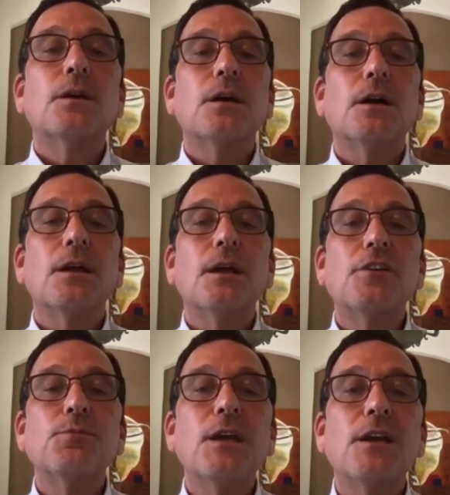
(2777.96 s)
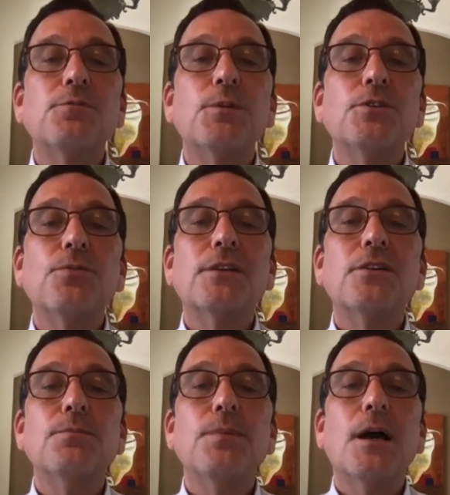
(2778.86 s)
uh, SBA has been
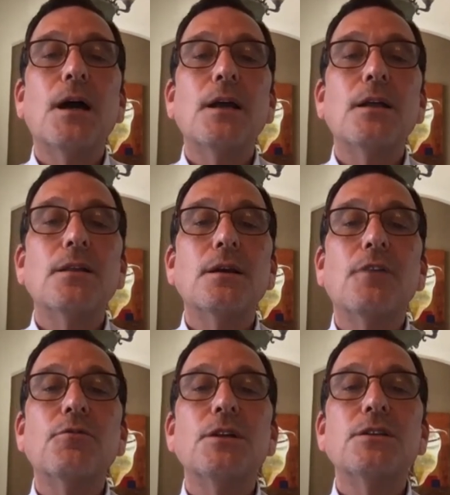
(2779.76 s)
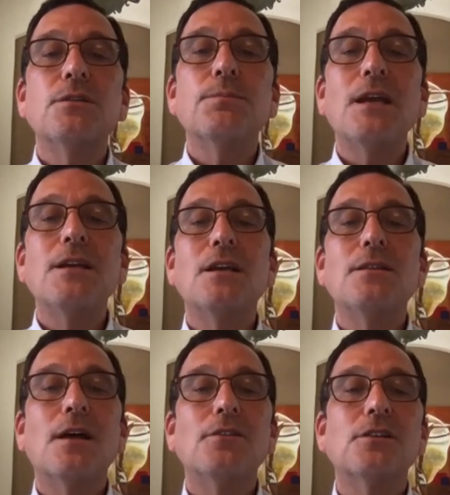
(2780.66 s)
directed by the government to pay
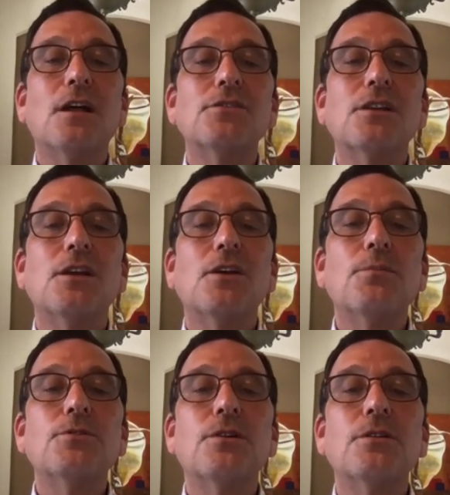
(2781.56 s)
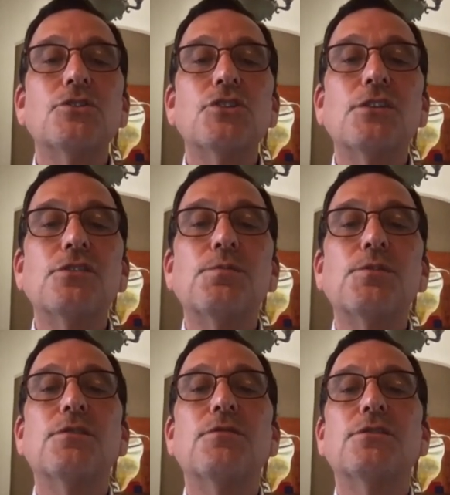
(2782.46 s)
$10,000. Can they arbitrarily change the
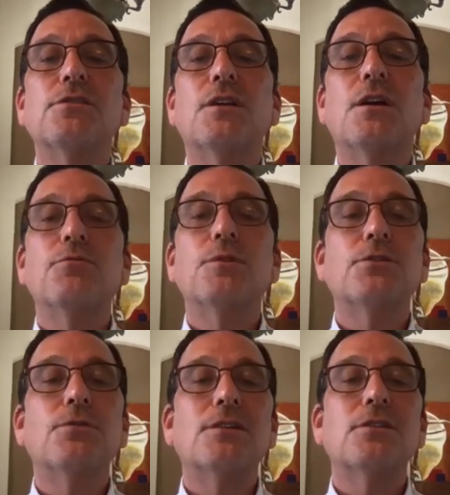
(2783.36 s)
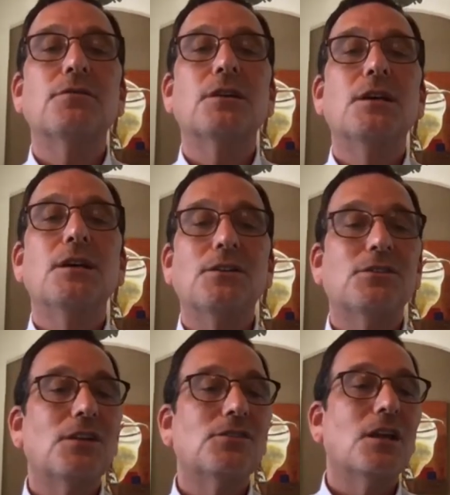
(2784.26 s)
specifics of the government directive? It
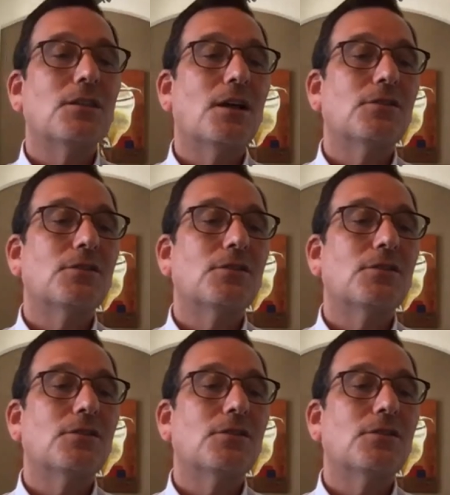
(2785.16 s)
says $10,000.